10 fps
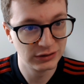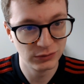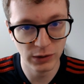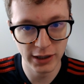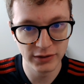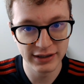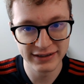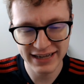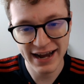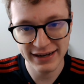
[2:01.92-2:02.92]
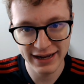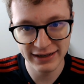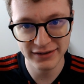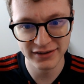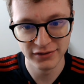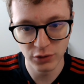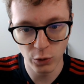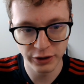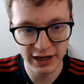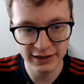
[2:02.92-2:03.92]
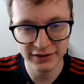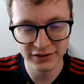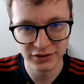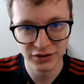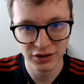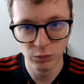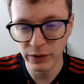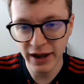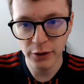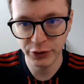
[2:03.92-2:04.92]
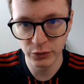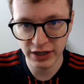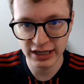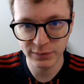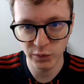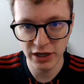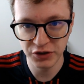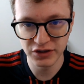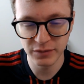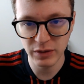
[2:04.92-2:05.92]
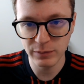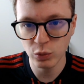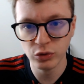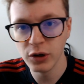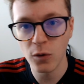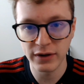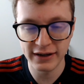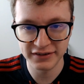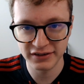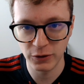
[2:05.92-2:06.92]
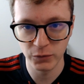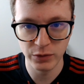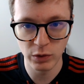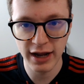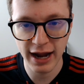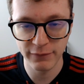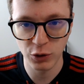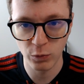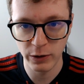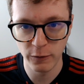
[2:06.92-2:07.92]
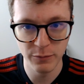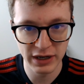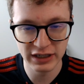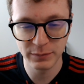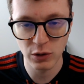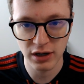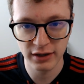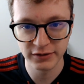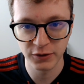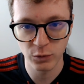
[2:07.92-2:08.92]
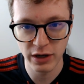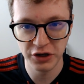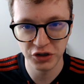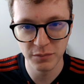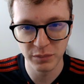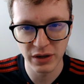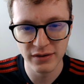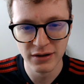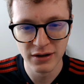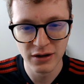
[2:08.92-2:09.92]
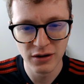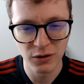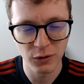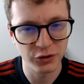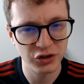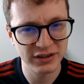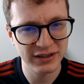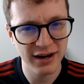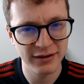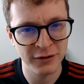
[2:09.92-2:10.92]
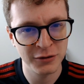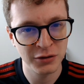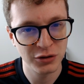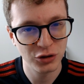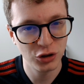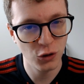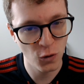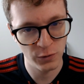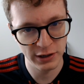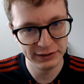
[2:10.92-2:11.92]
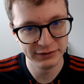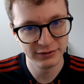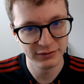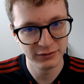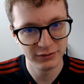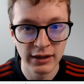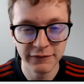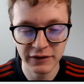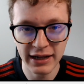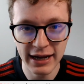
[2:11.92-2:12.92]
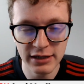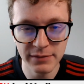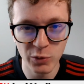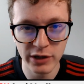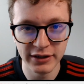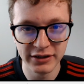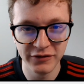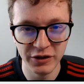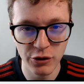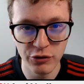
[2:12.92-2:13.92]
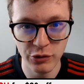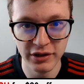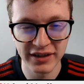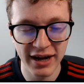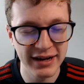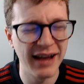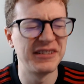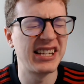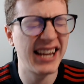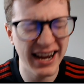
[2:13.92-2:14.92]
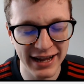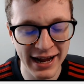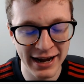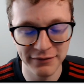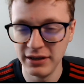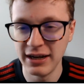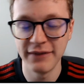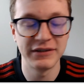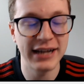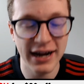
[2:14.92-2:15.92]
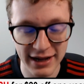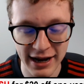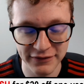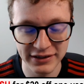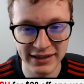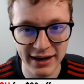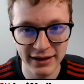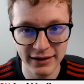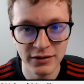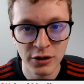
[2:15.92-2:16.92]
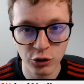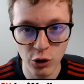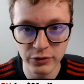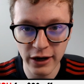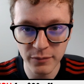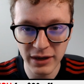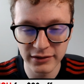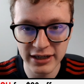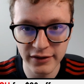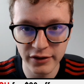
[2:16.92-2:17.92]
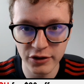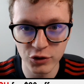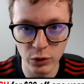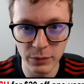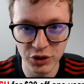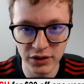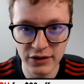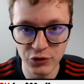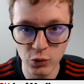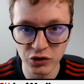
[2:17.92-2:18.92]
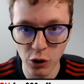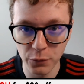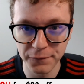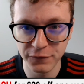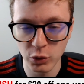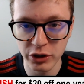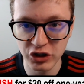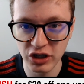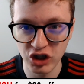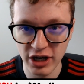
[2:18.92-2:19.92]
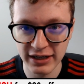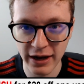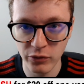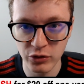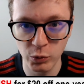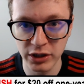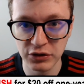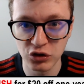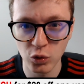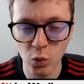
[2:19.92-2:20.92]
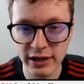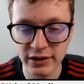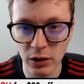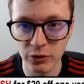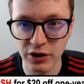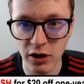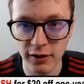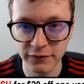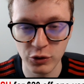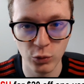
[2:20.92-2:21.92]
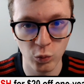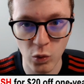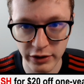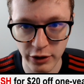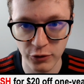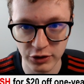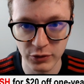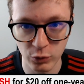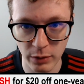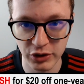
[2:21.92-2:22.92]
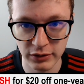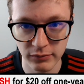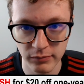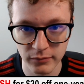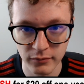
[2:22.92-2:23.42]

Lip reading: well, stat heads, lowercase, without those aspirations, the people who don't necessarily want to have a career in baseball content creation, but are just kind of curious. If at any point in this video you decide, I've got to have it, I've got to have Stathead, go down to my link in the description and use code FOOLISH at checkout. You will get $20 off your 1-year subscription.